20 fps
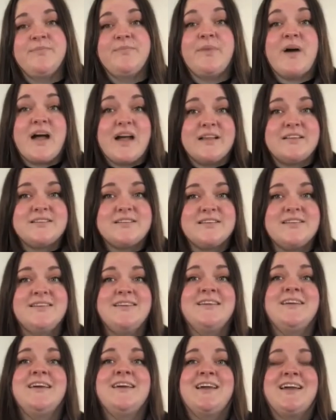But
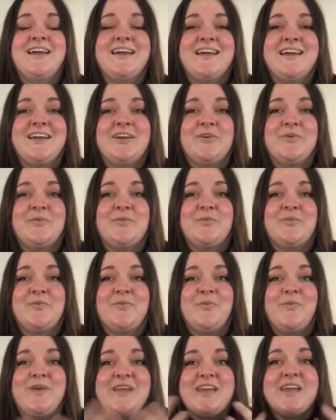
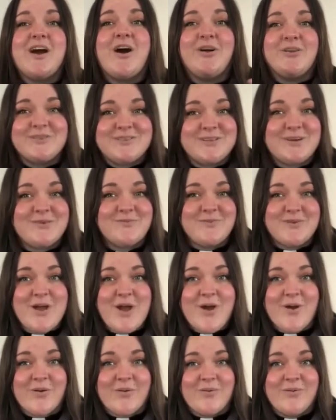we also
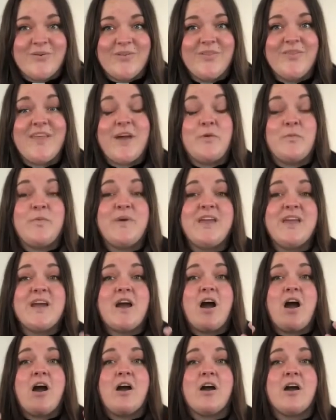know that we
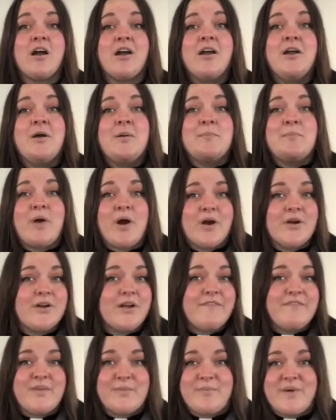are part
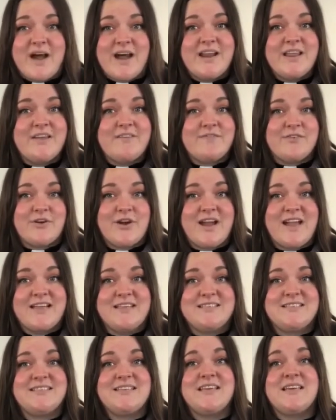of the body of
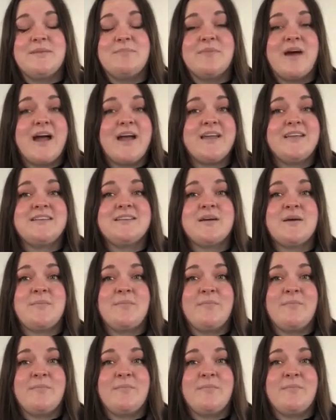Christ in mind,